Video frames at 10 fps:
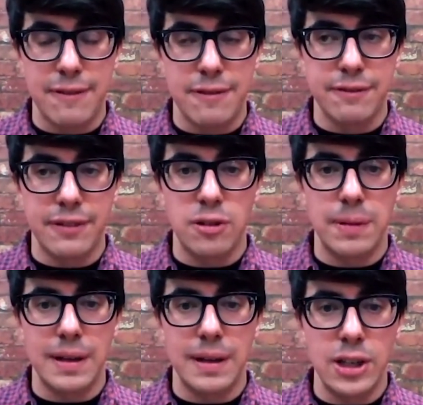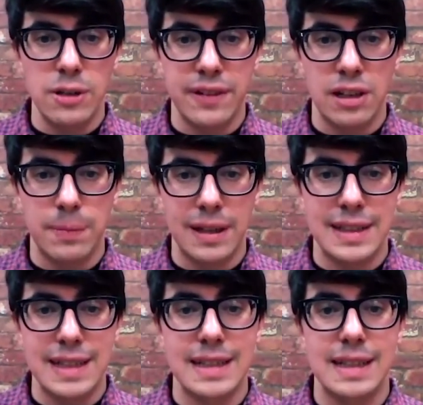if vulnerability, new
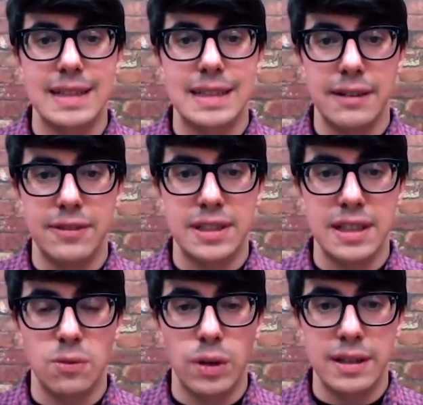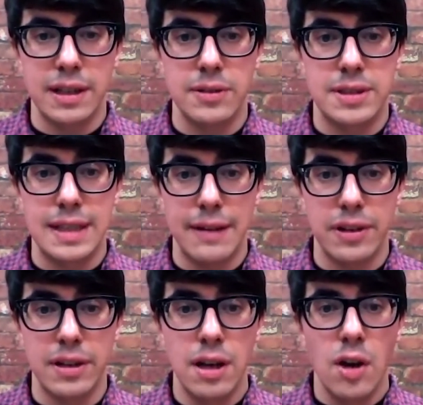vulnerabilities are discovered in Windows
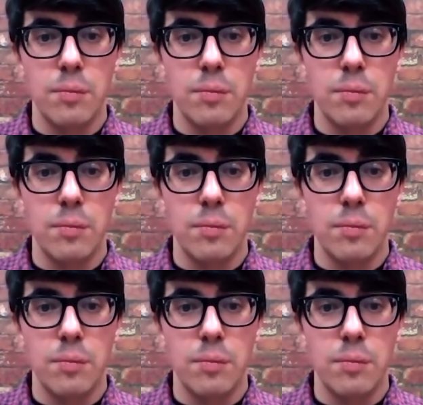7,